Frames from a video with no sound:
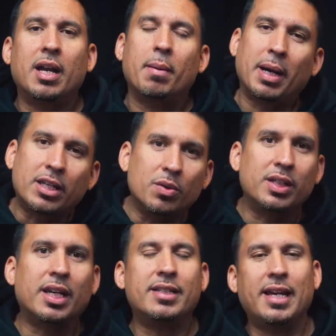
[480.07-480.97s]
by
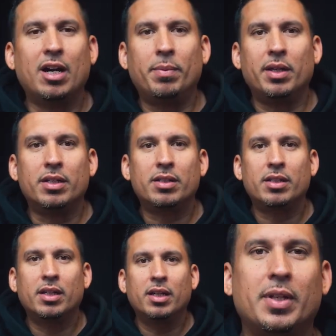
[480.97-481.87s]
using it to help others.
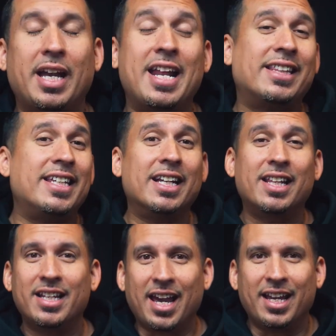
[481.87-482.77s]
And at the end of
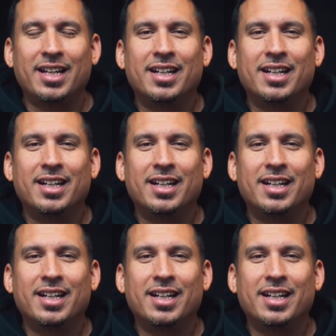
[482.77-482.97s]
the day,